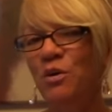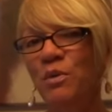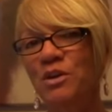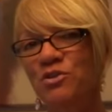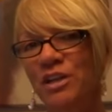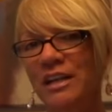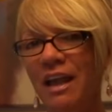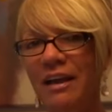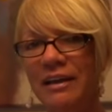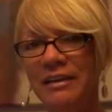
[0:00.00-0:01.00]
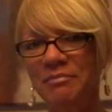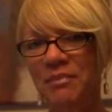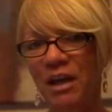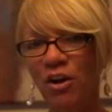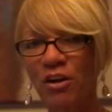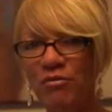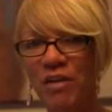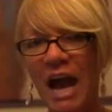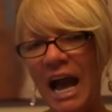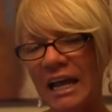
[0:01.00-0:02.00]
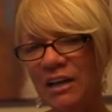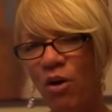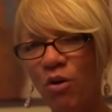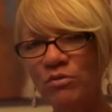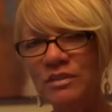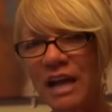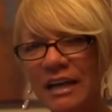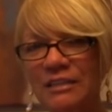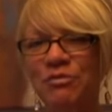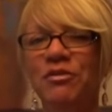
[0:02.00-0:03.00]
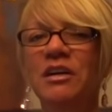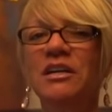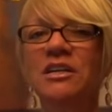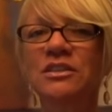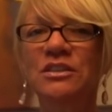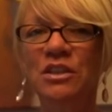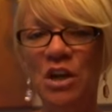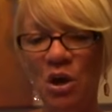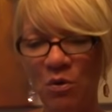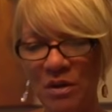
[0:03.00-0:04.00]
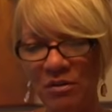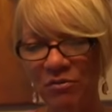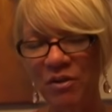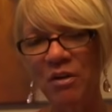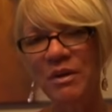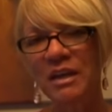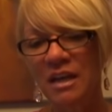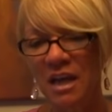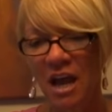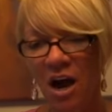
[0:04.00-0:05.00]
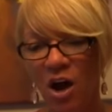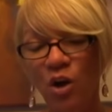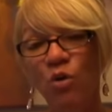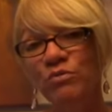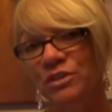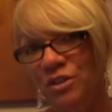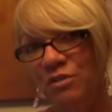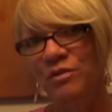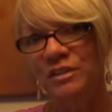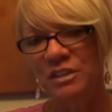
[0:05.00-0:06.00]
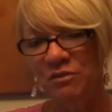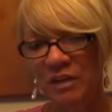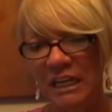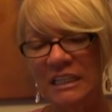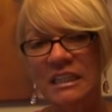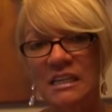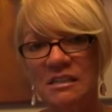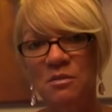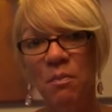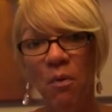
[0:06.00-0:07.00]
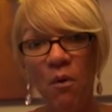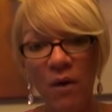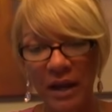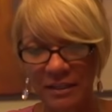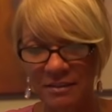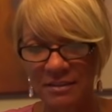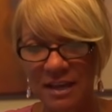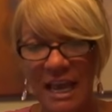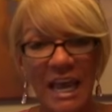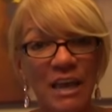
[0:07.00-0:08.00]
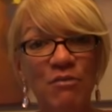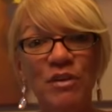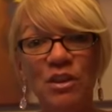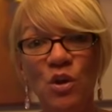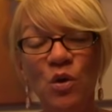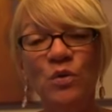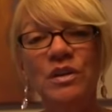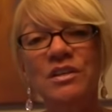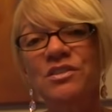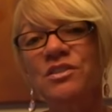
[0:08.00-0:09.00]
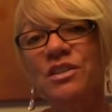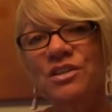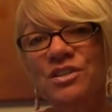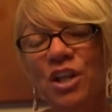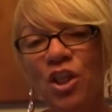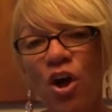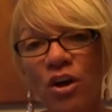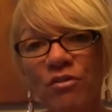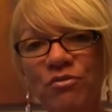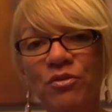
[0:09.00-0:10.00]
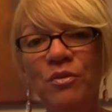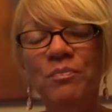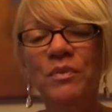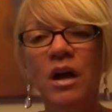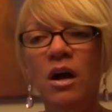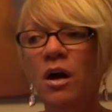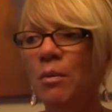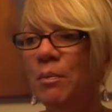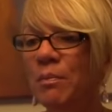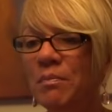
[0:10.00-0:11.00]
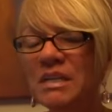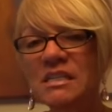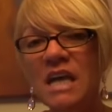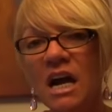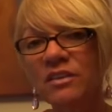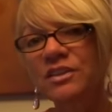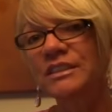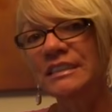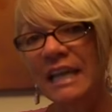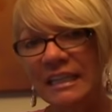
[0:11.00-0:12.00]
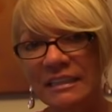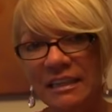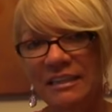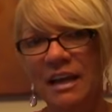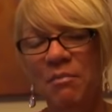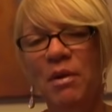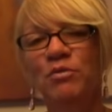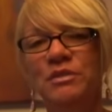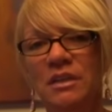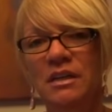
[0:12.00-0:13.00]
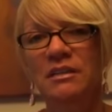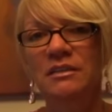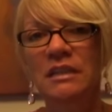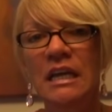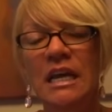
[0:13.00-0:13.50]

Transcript: we usually like a lot of eye contact first, you know, you're very conservative in this point, even though there is a lot of misunderstanding about us